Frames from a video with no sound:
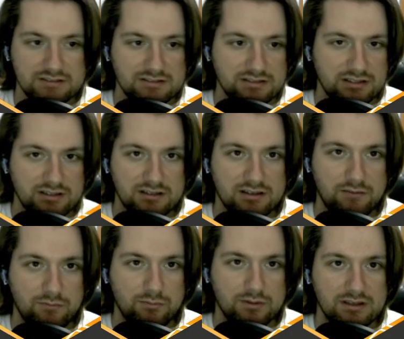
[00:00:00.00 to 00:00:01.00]
see
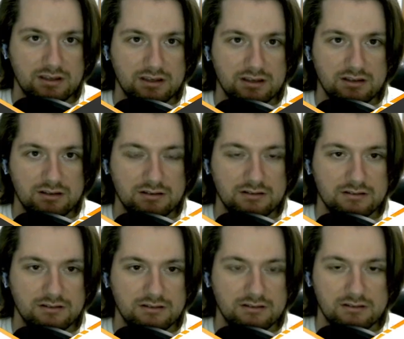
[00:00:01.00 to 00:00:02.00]
if we can
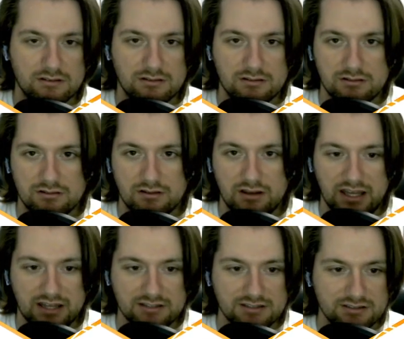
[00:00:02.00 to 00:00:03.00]

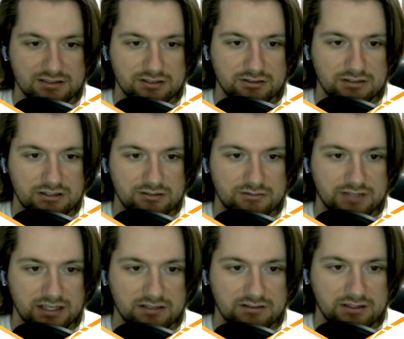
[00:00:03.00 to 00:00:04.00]
access the cookie
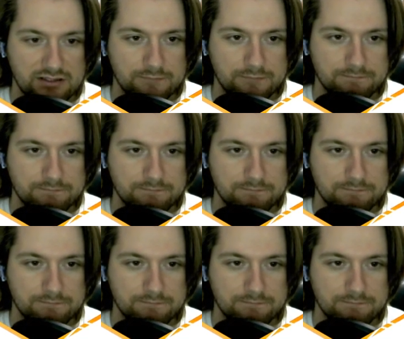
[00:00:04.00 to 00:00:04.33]
directly.